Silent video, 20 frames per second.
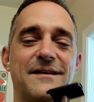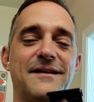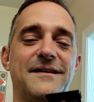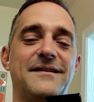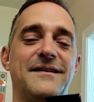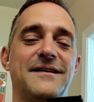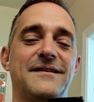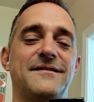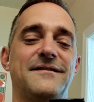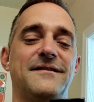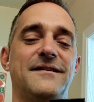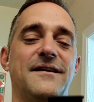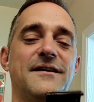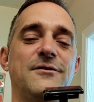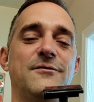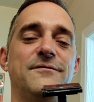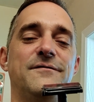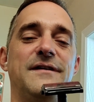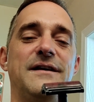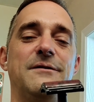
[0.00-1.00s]

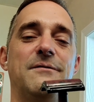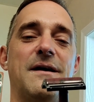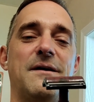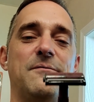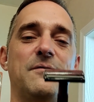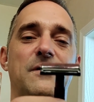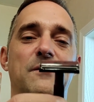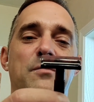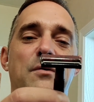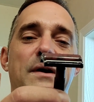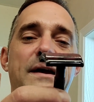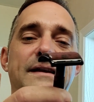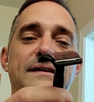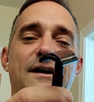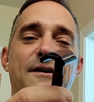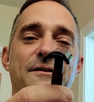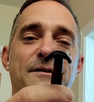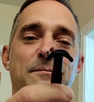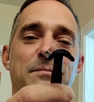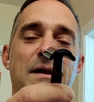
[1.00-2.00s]
UV ray will break
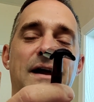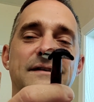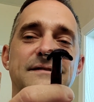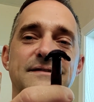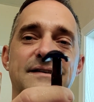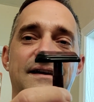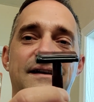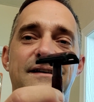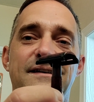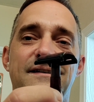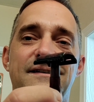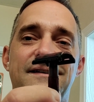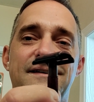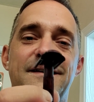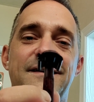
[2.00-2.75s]
down the plastic.